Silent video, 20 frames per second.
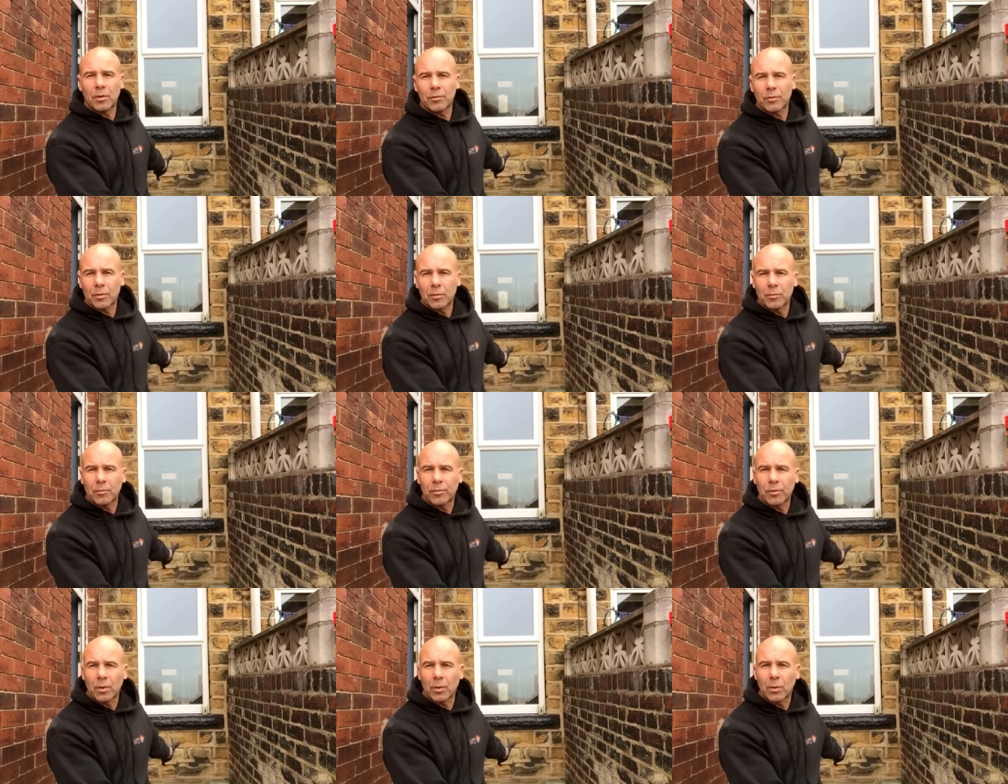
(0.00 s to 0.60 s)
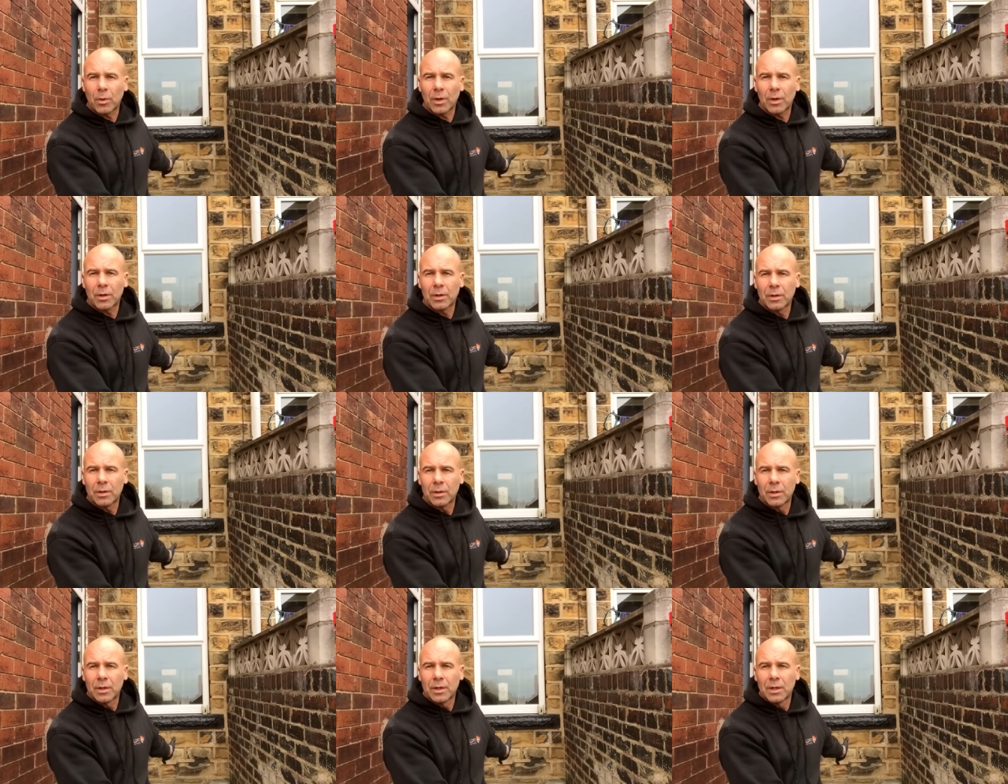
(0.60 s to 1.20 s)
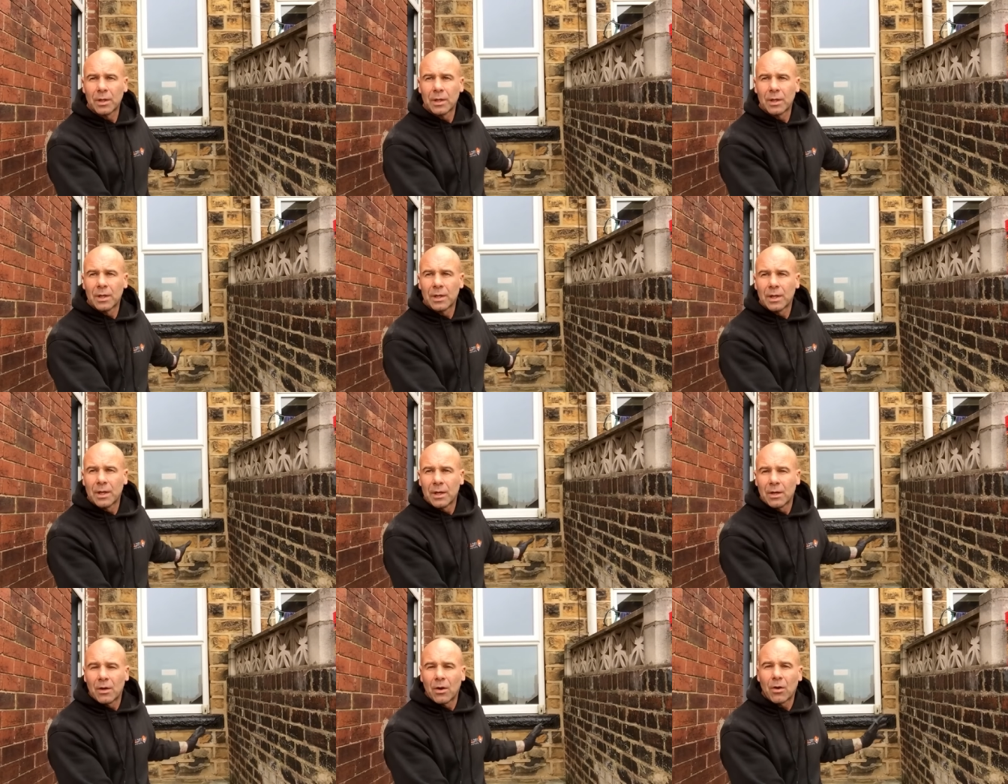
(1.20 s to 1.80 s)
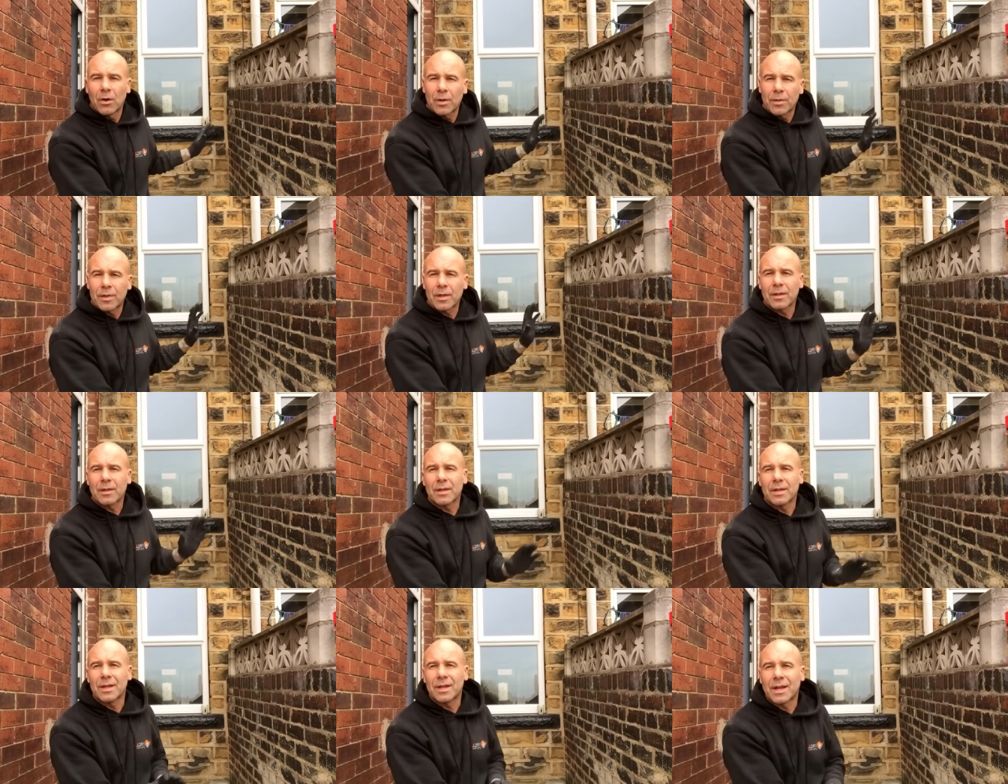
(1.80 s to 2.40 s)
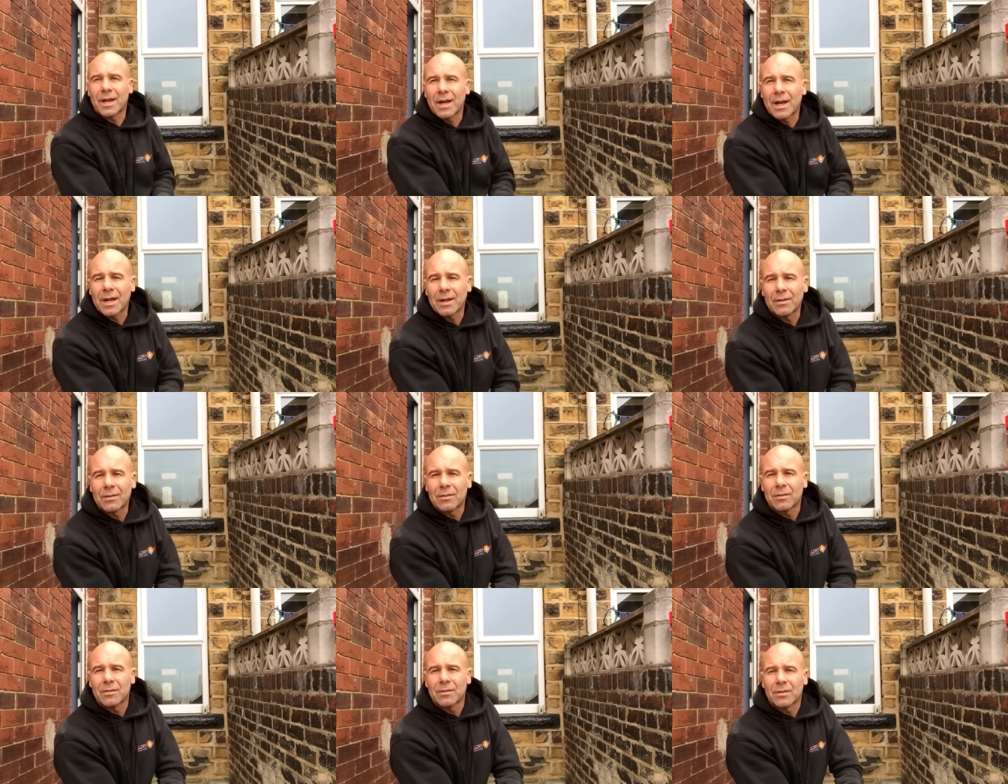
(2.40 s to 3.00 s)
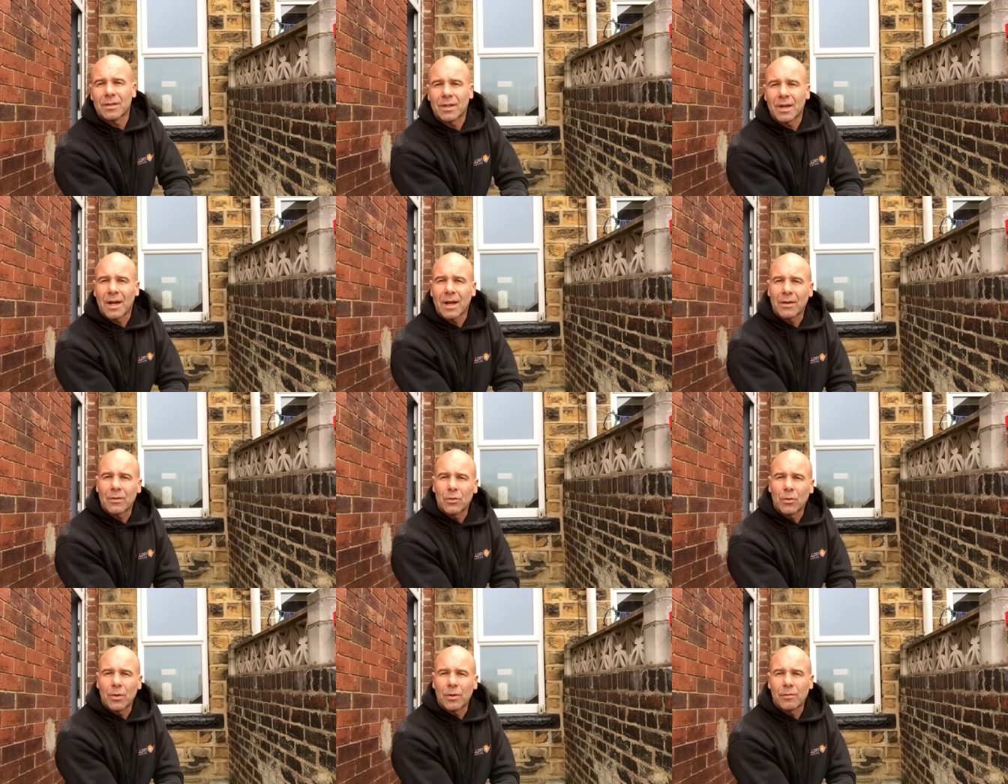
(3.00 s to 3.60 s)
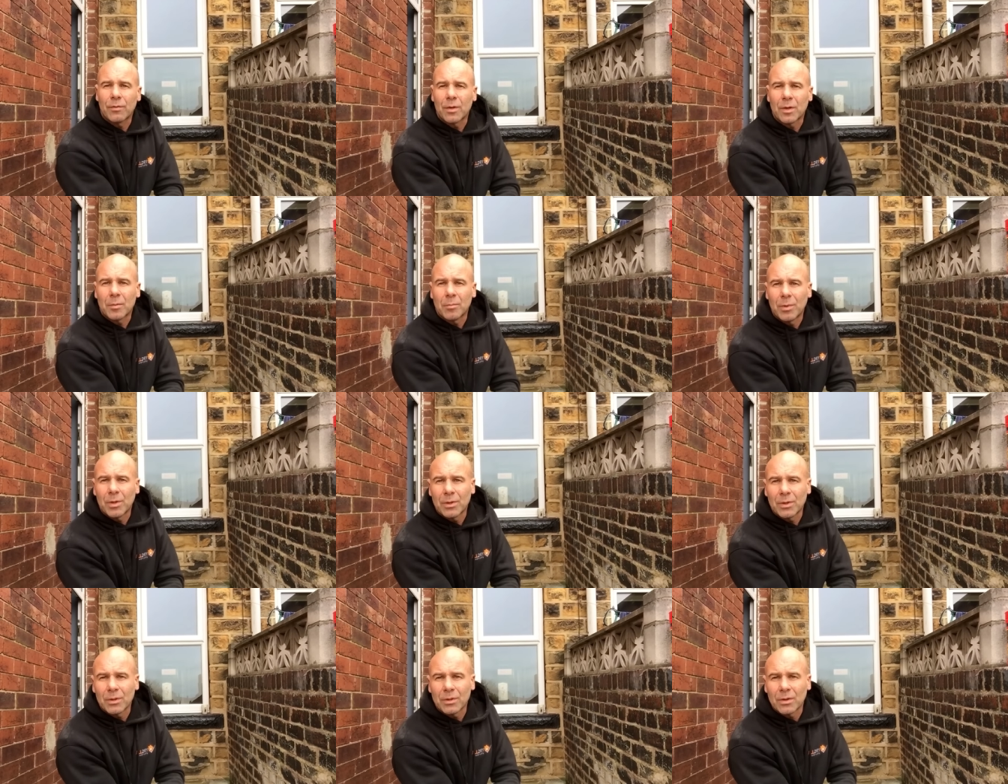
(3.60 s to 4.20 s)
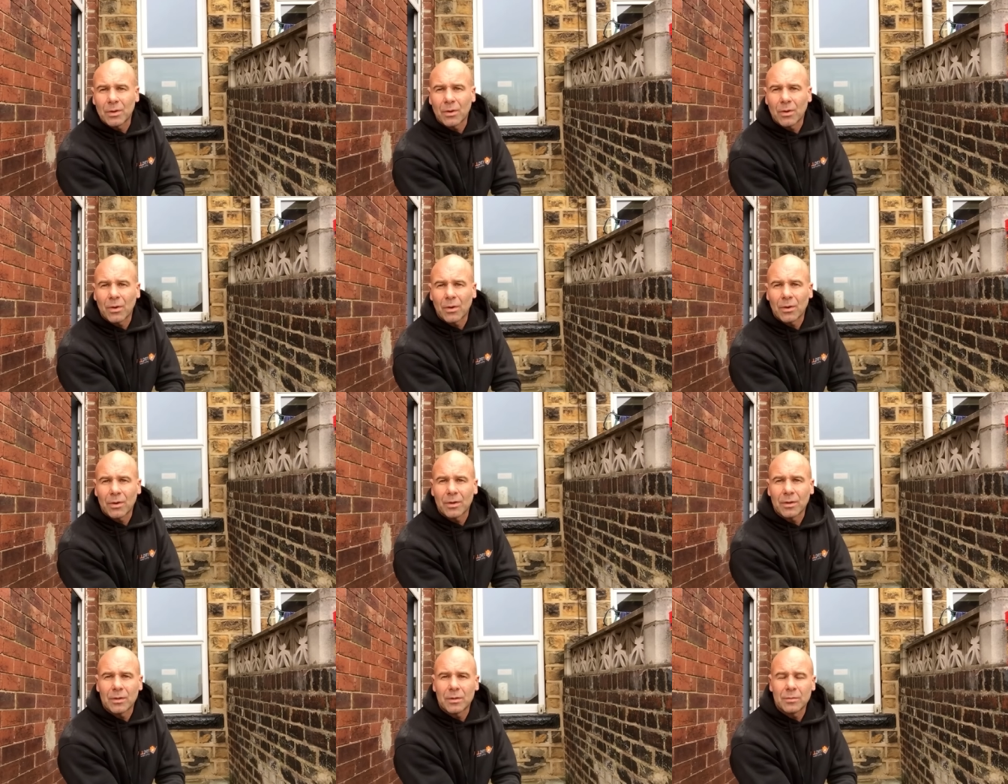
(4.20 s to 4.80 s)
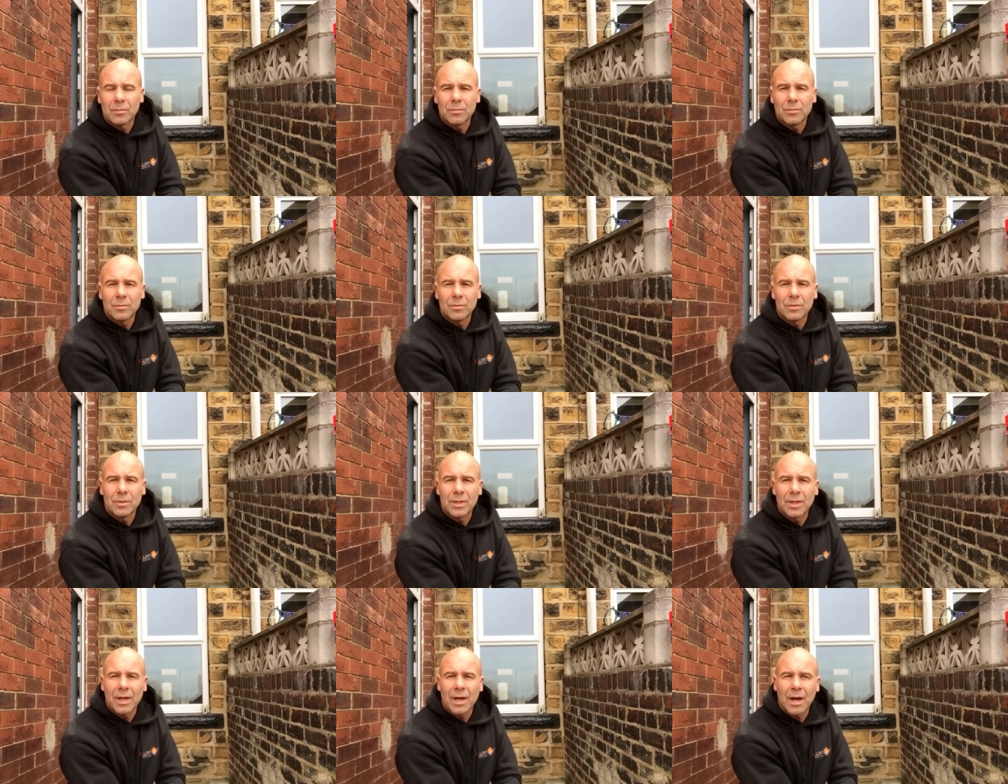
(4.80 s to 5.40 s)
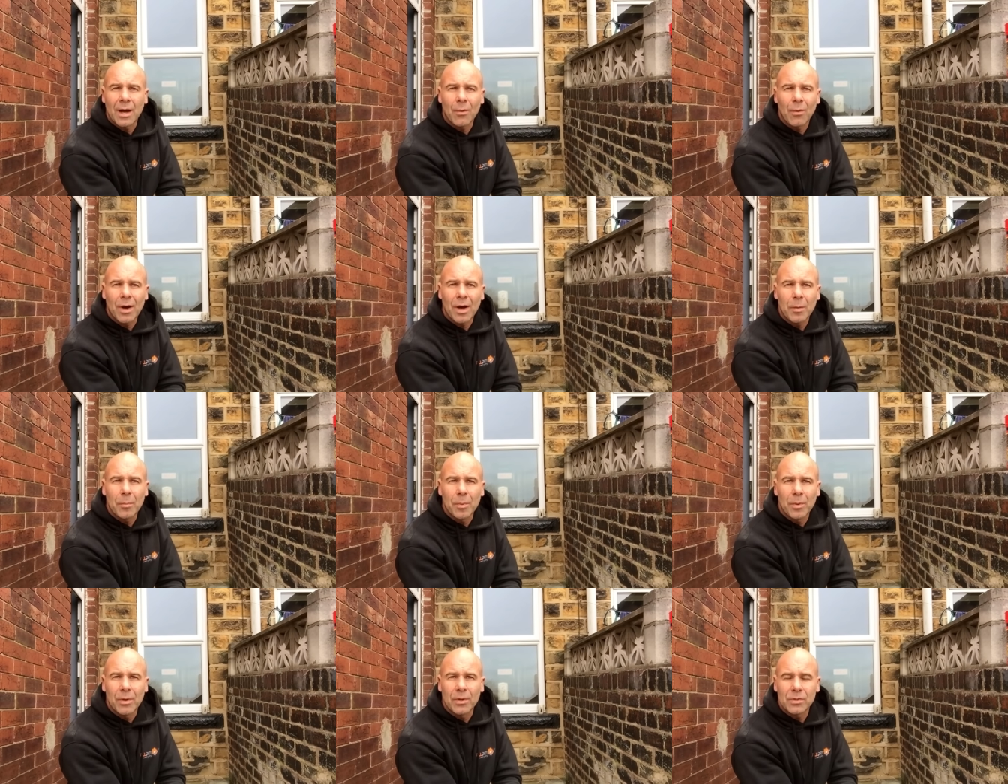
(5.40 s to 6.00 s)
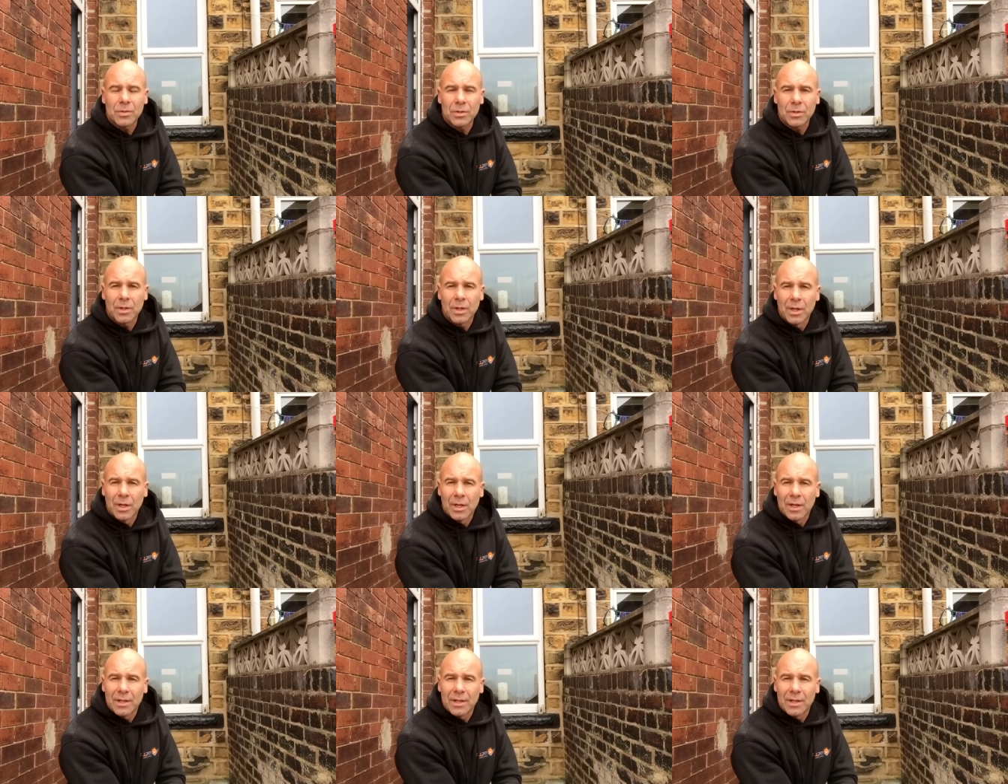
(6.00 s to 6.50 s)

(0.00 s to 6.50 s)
mil from Flower. Only thing that you can't can't do if you're a builder or a DIY person,